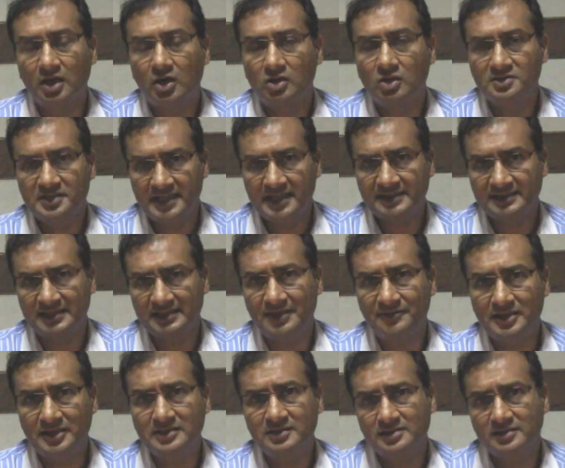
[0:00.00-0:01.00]
on day
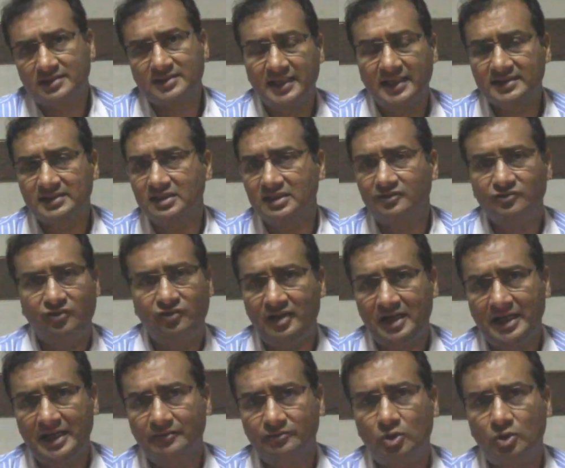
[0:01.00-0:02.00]
7, 6, and
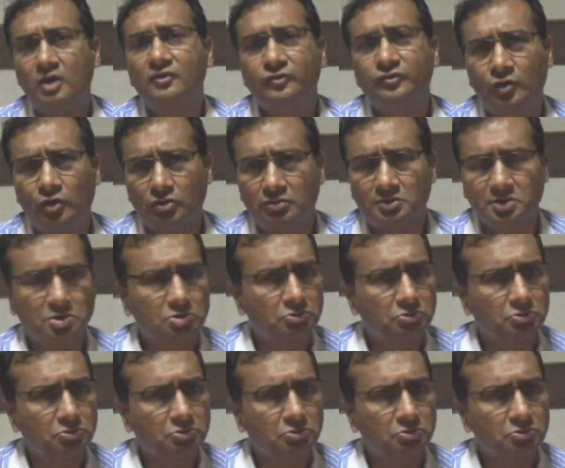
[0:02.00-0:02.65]
5 or 4,